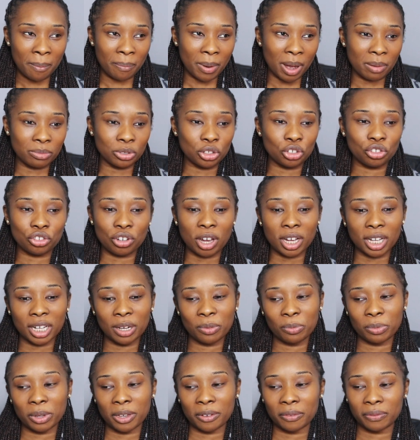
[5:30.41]
but I'm
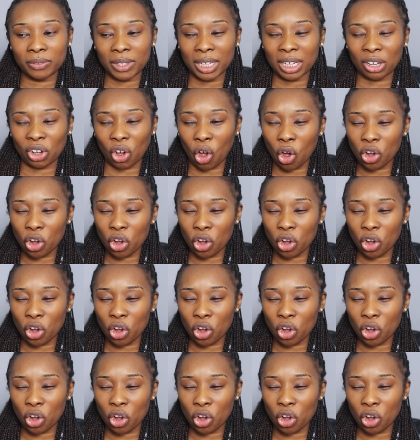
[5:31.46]
struggling with the